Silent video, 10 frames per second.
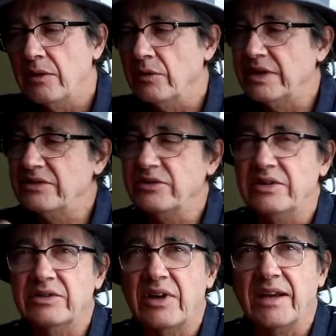Well, these are
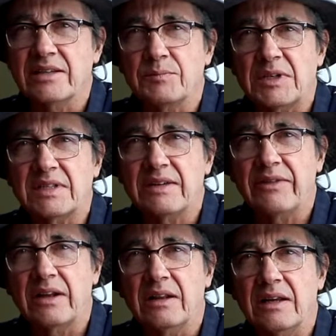designed
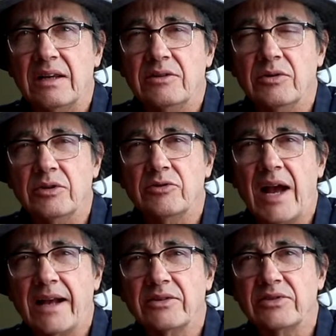specifically to
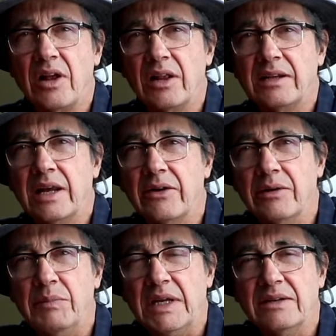attract
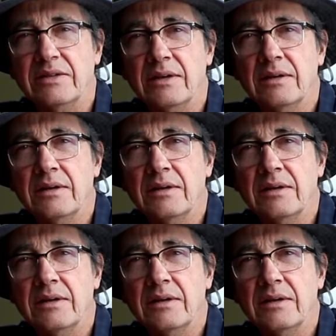solitary bees